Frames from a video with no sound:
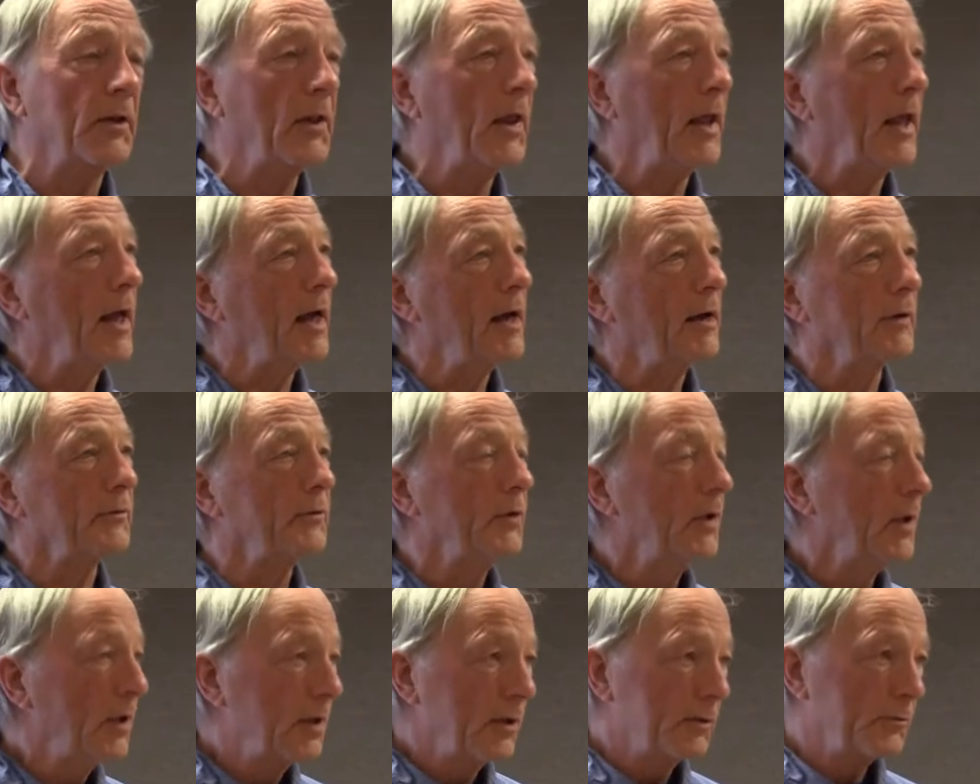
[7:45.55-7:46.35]
They have
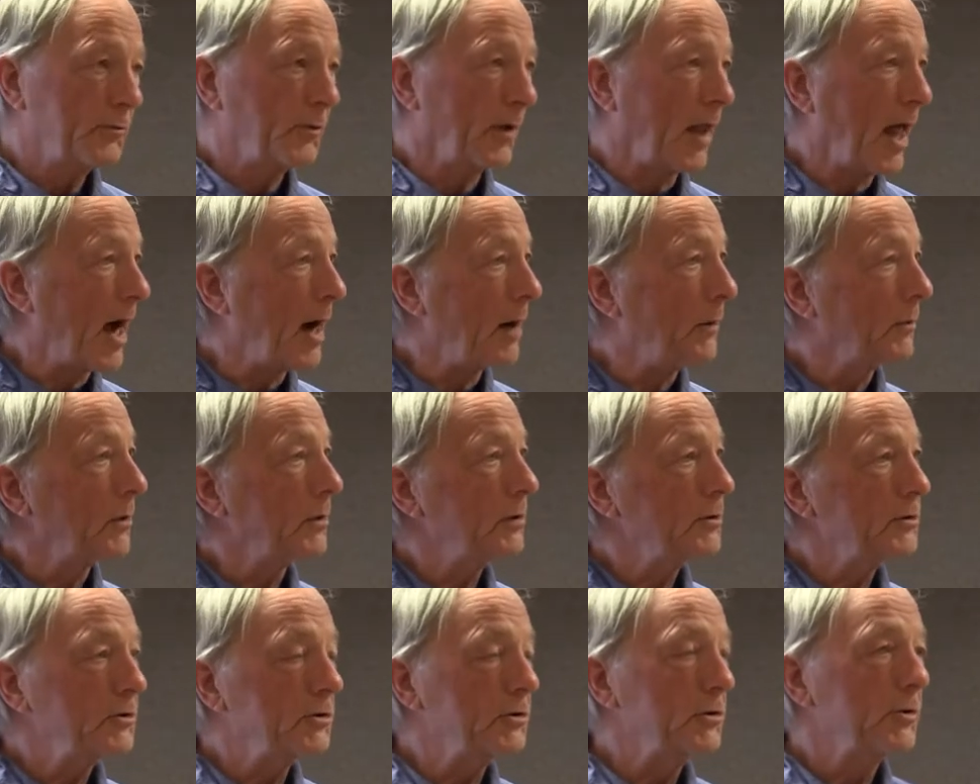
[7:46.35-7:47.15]

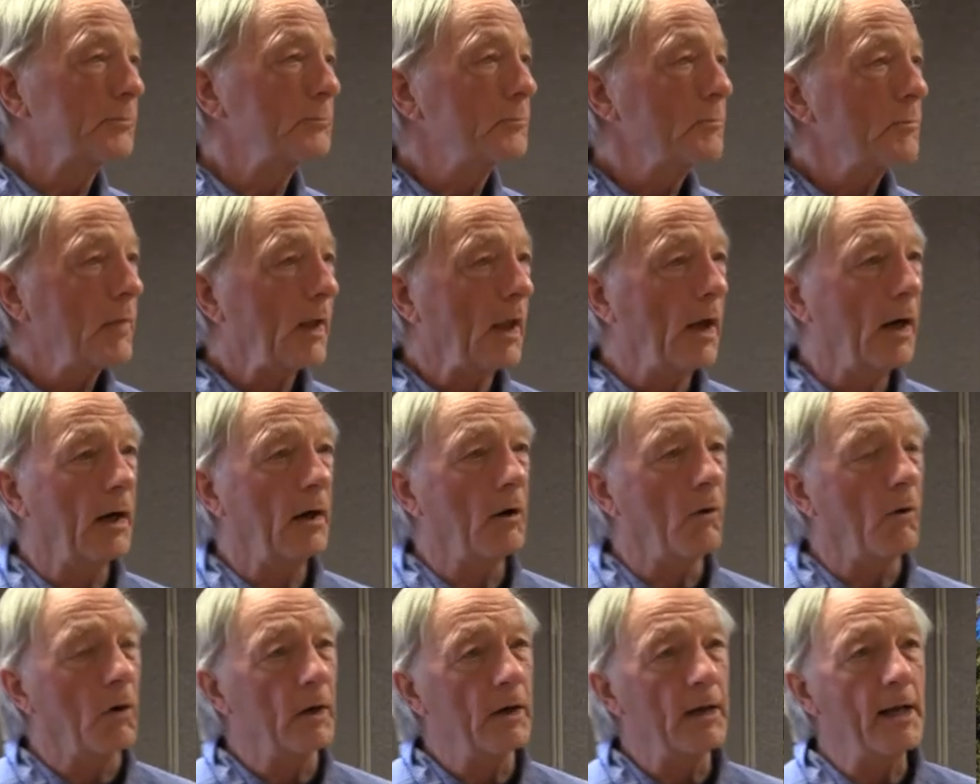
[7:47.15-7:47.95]
flowers, uh,
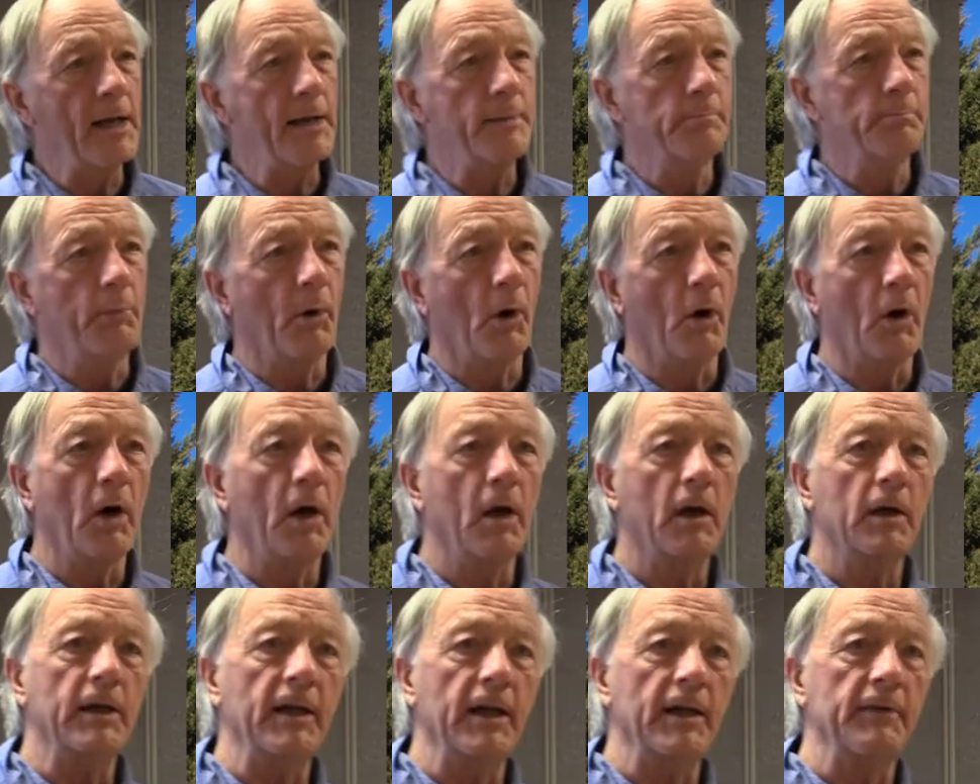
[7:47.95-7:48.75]
ornate
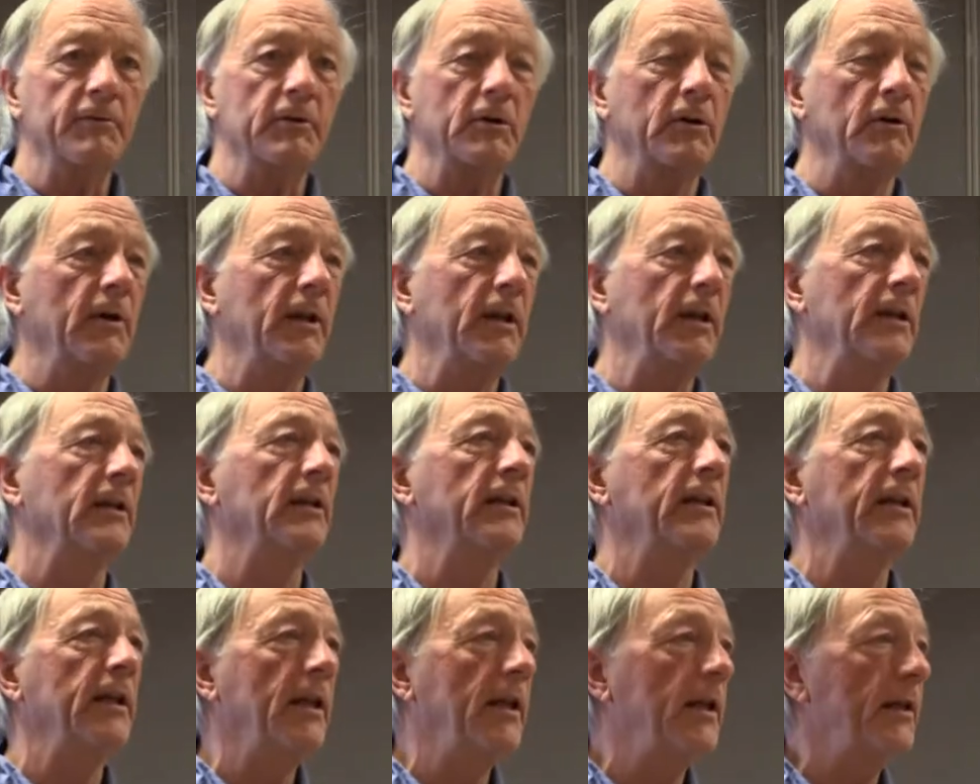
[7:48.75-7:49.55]
bark, evergreen
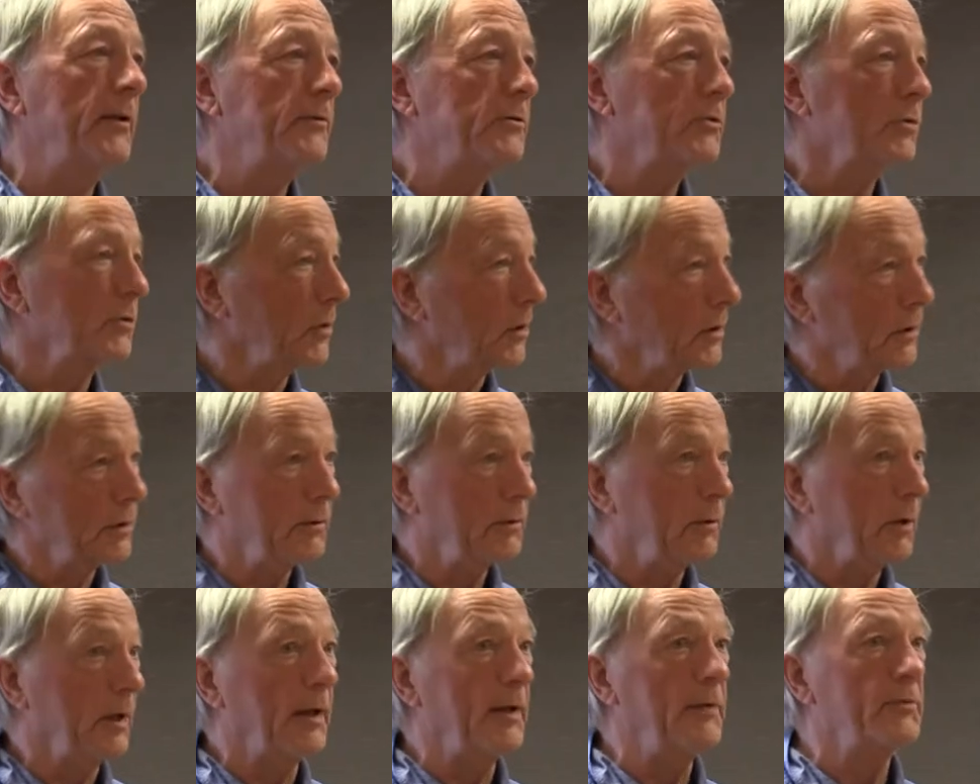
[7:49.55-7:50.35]
leaves, or
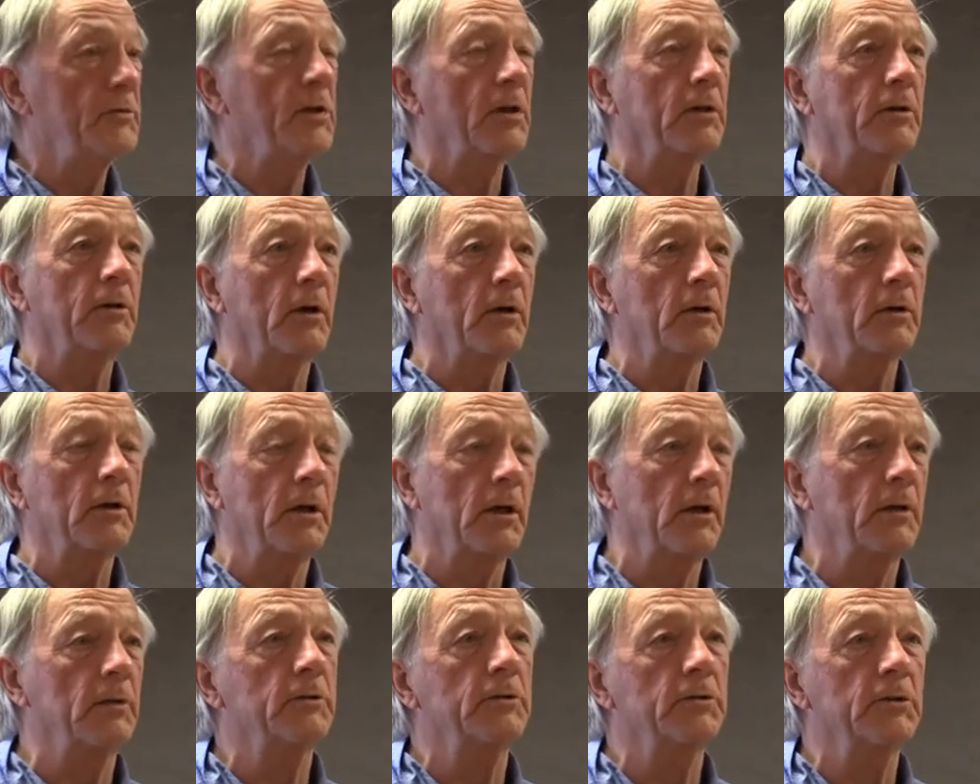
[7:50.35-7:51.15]
leaves that turn
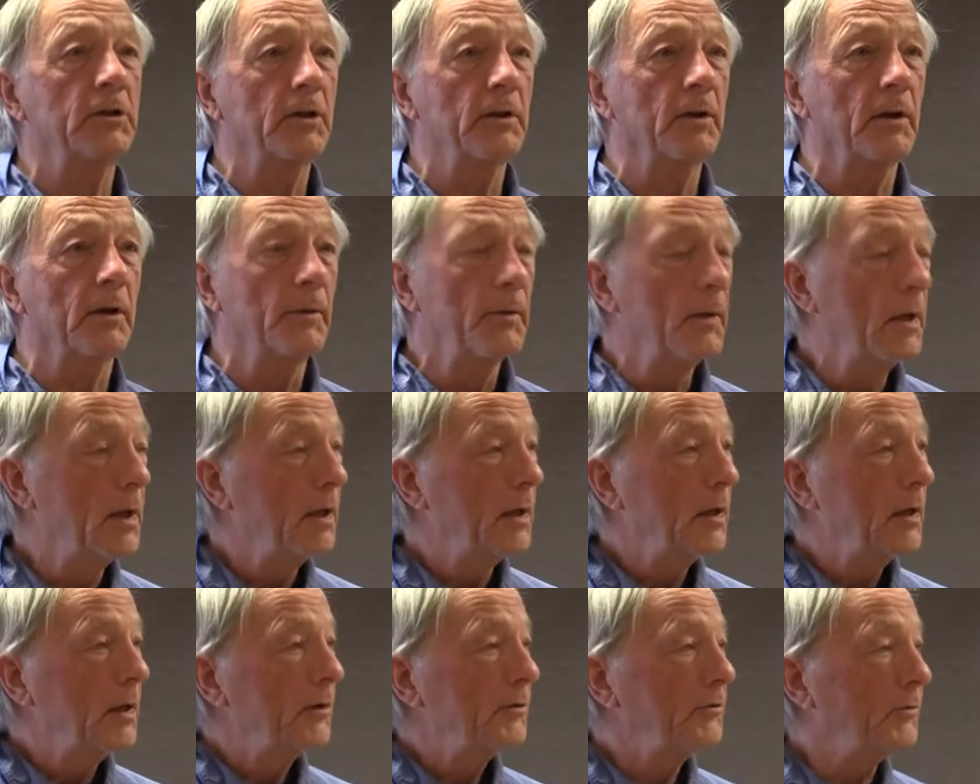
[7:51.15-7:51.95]
colors in the
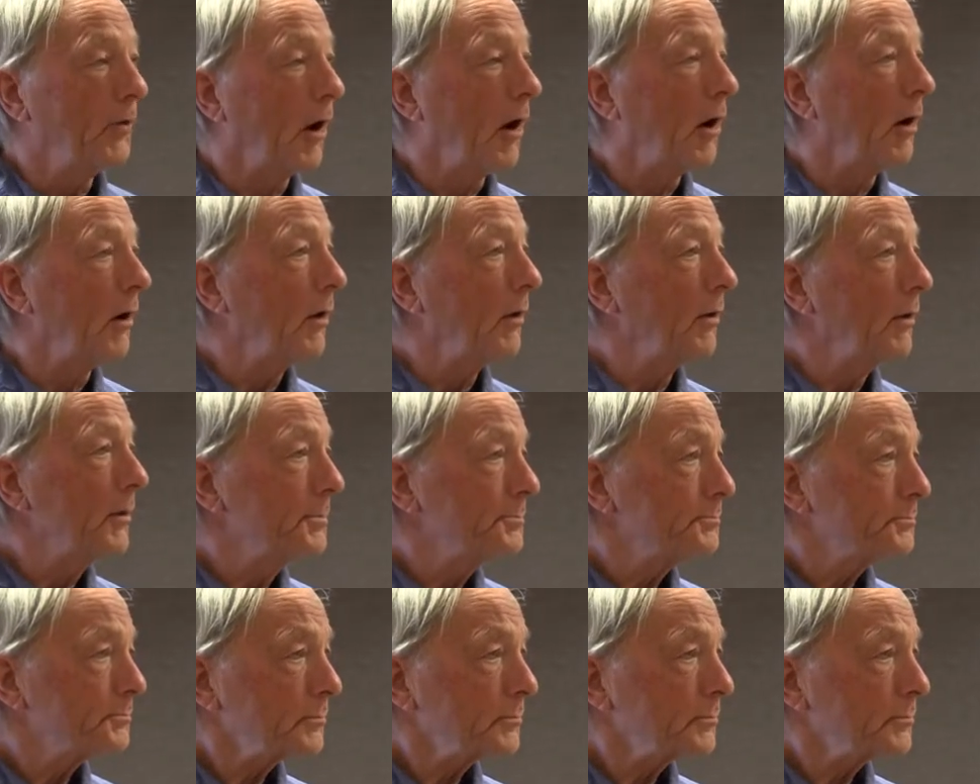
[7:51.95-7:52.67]
fall.